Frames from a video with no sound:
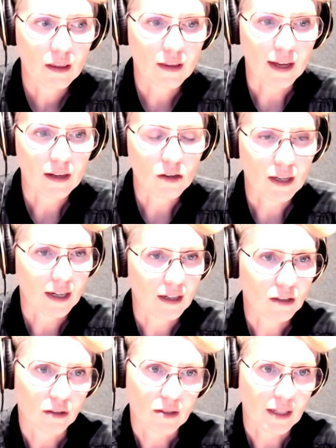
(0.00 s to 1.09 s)
that you
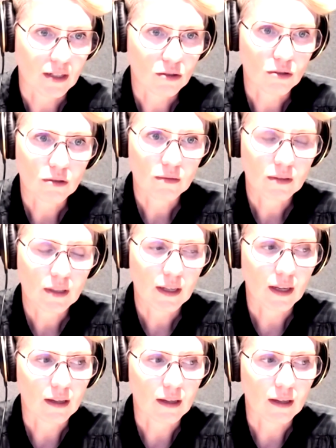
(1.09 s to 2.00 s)
can't close that door.